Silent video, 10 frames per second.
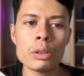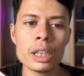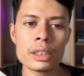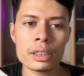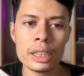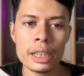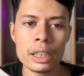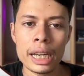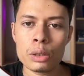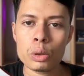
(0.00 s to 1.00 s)
we can
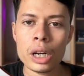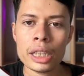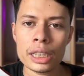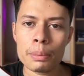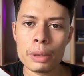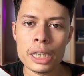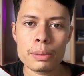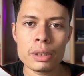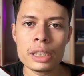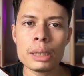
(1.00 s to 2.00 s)
send that to cart and the
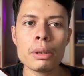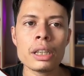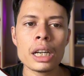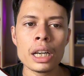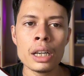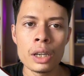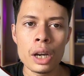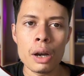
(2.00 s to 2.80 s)
page visit event data